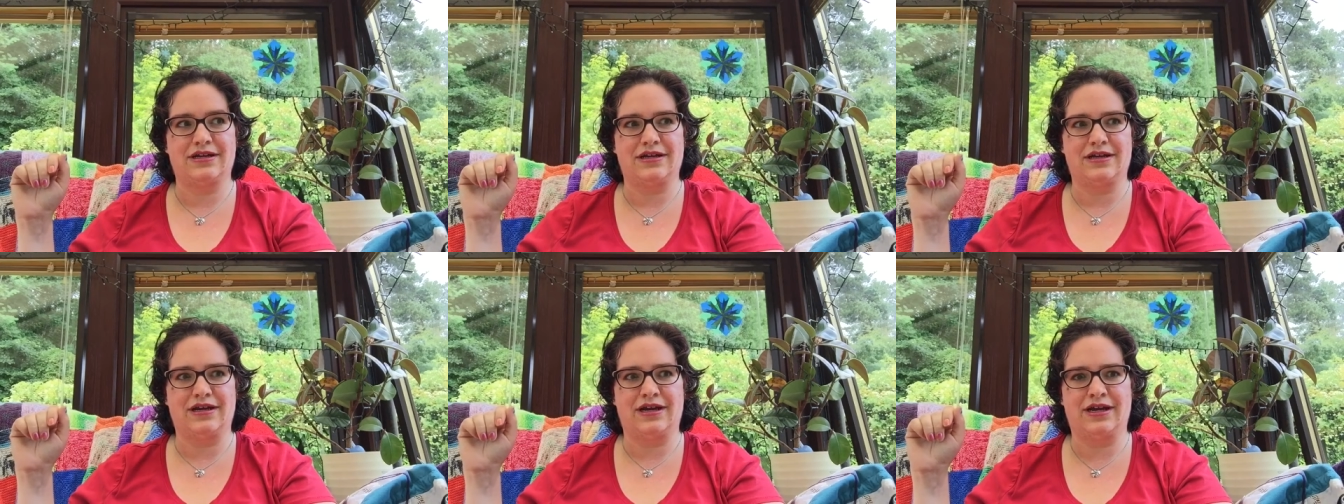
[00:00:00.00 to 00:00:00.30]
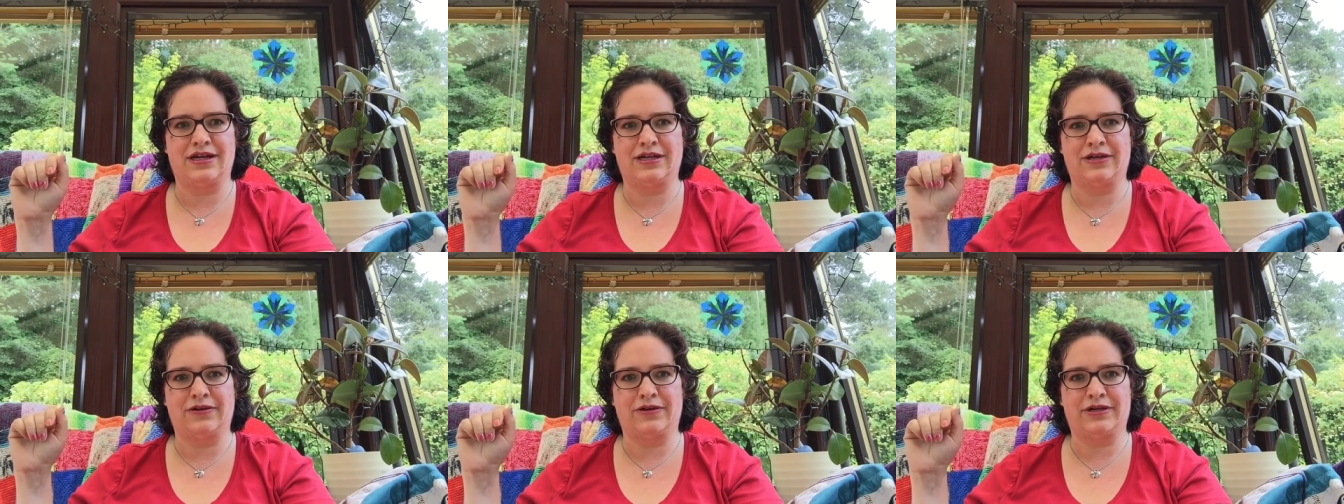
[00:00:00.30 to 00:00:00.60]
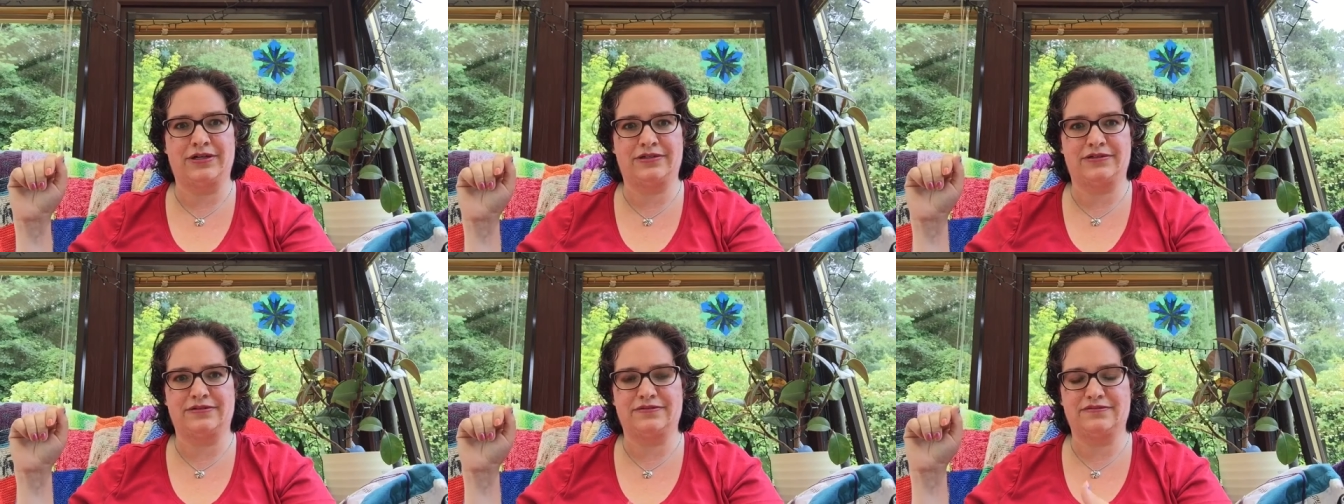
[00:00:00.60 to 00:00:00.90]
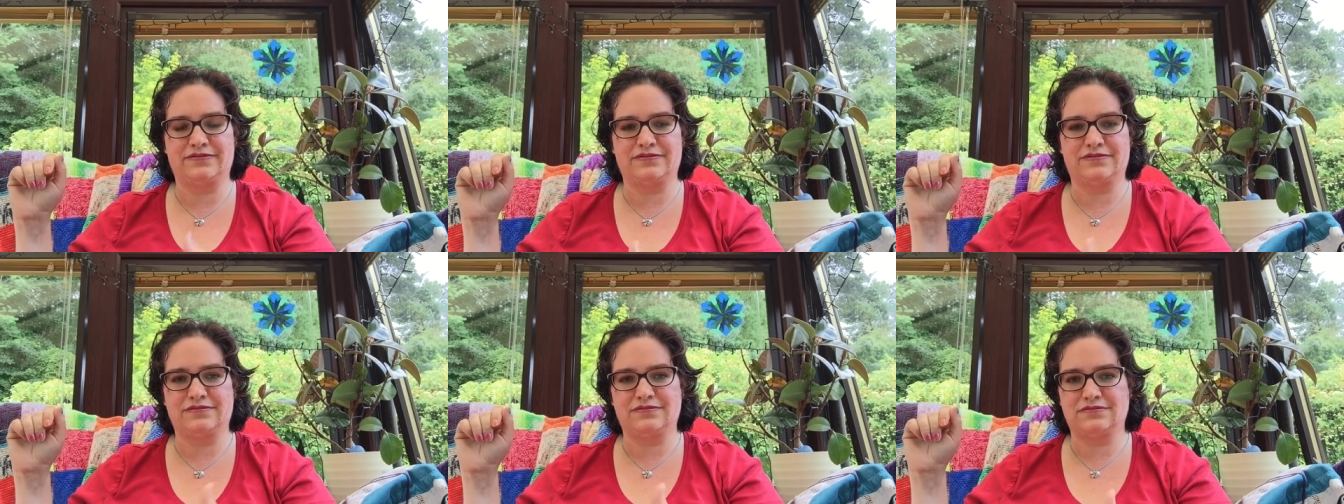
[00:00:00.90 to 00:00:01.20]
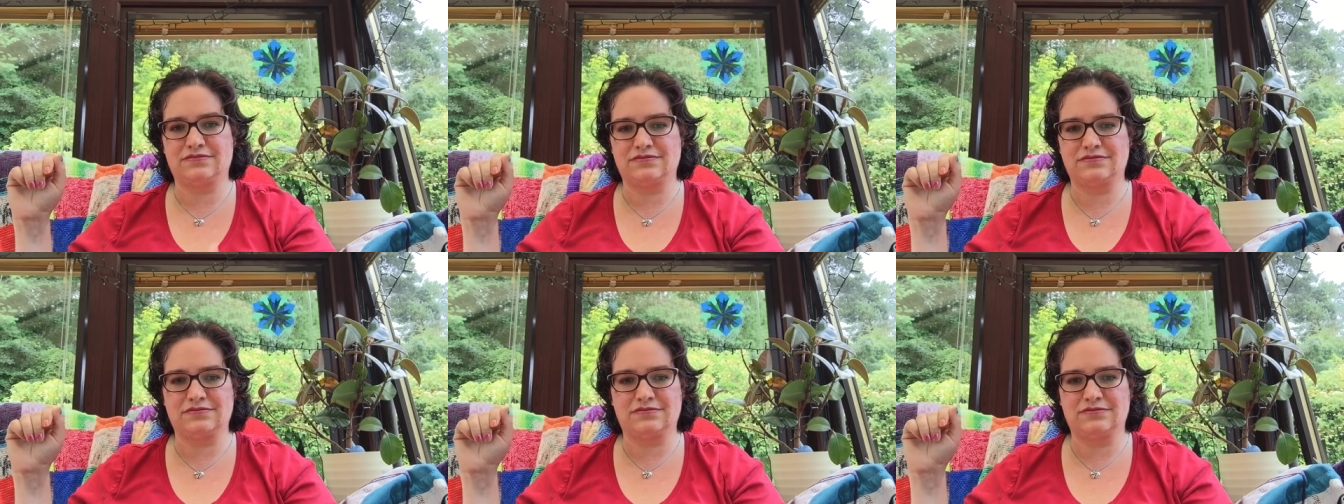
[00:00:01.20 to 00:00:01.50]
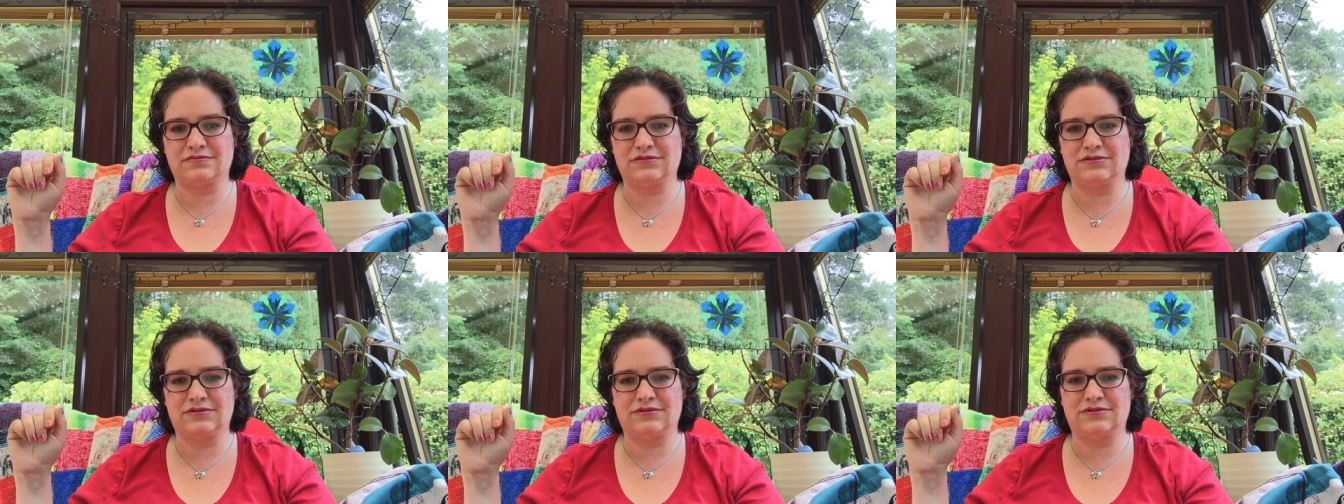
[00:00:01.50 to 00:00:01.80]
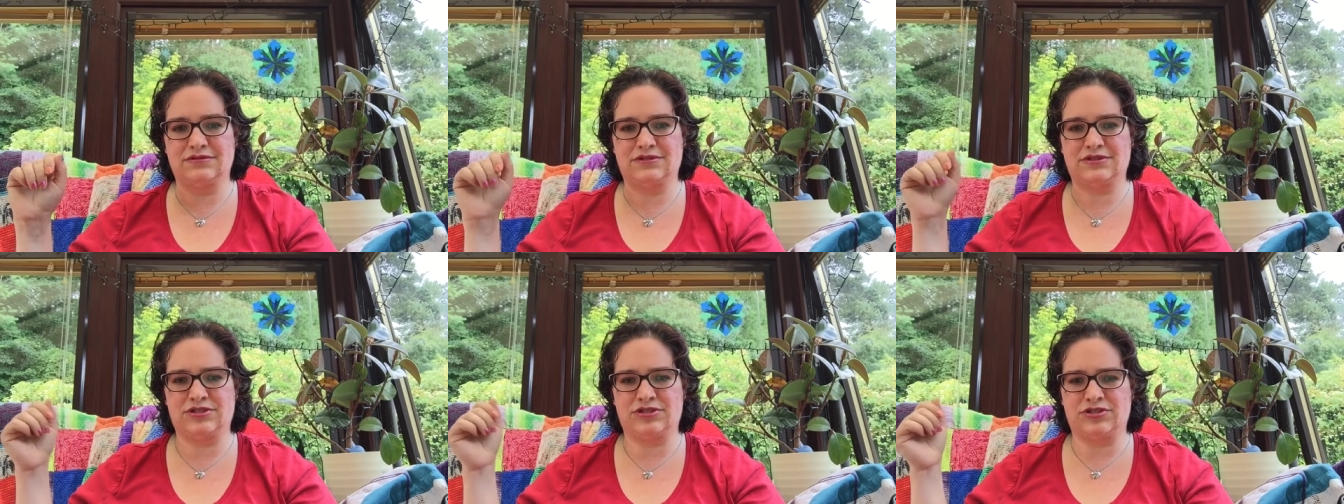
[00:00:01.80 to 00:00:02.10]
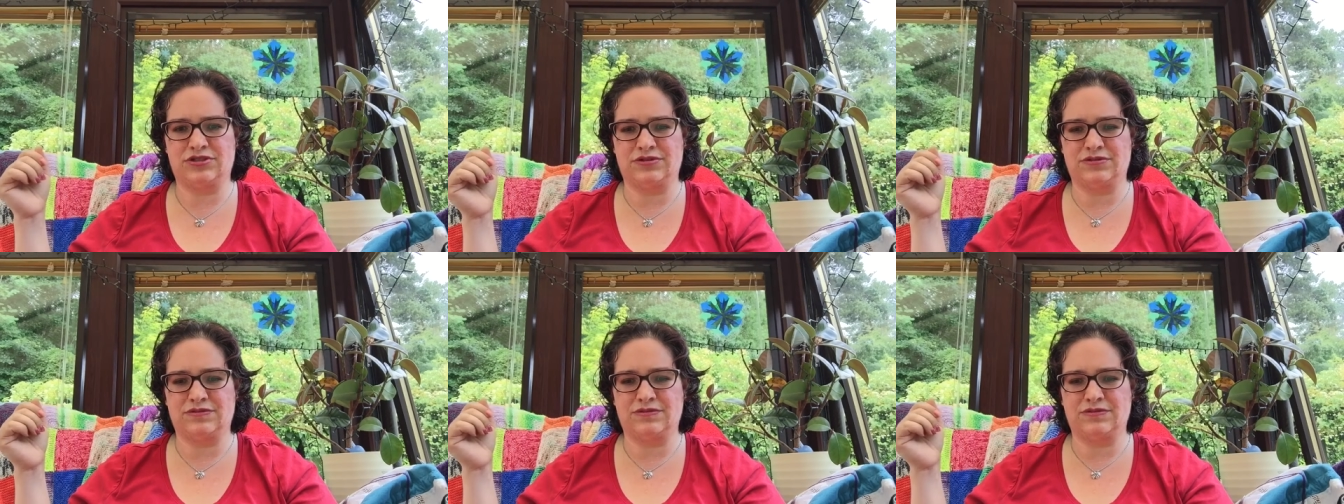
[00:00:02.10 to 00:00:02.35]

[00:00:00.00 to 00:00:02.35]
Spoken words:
a year to,